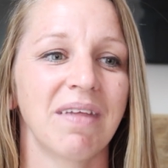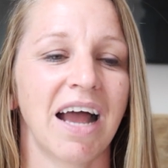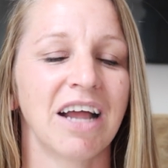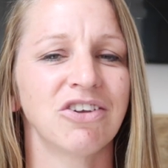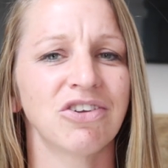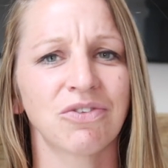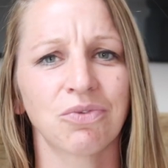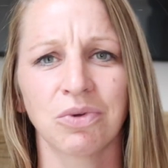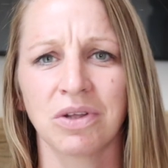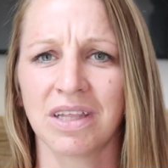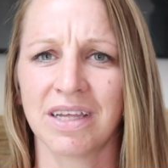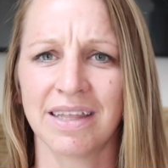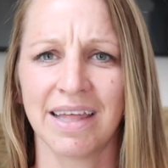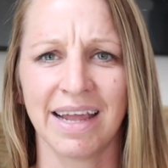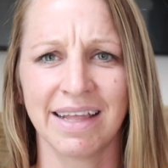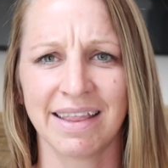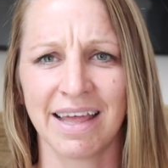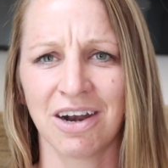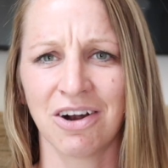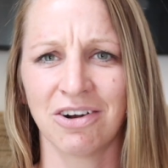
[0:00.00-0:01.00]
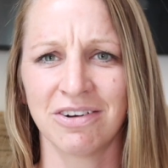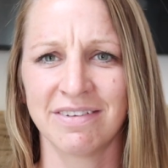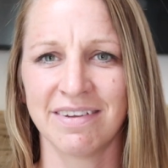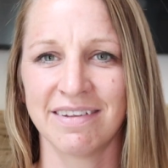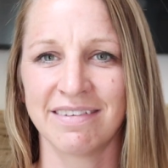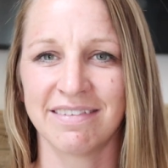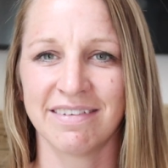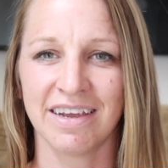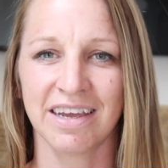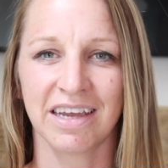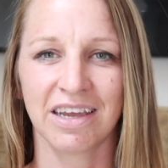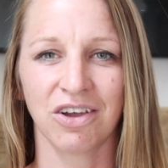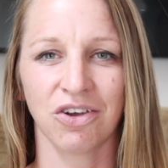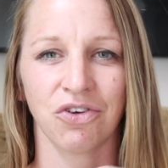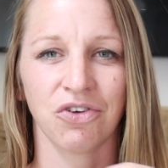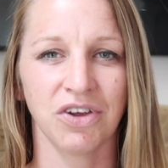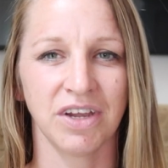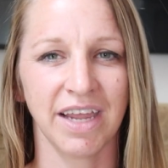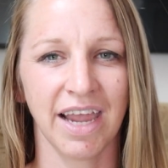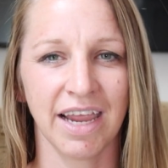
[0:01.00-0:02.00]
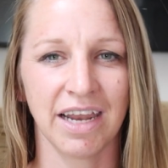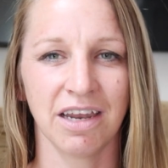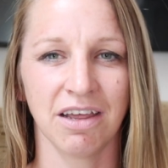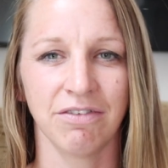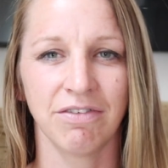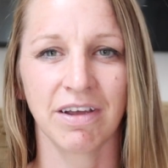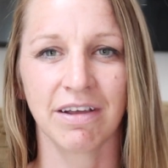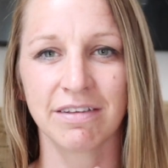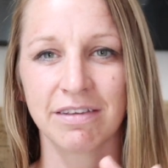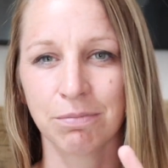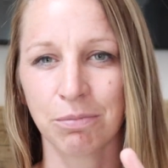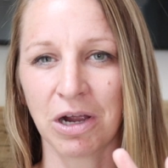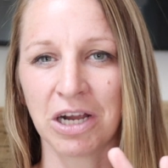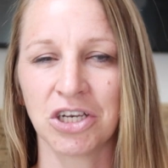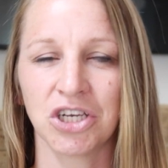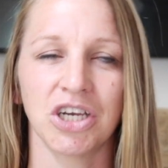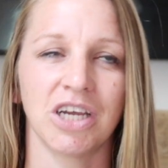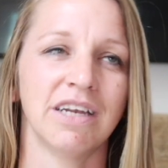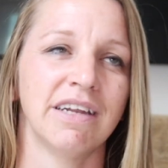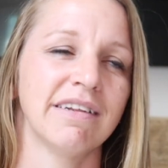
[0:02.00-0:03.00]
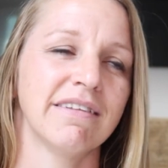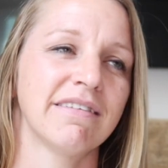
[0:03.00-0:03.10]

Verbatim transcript: I just really like that artistic, creative expression.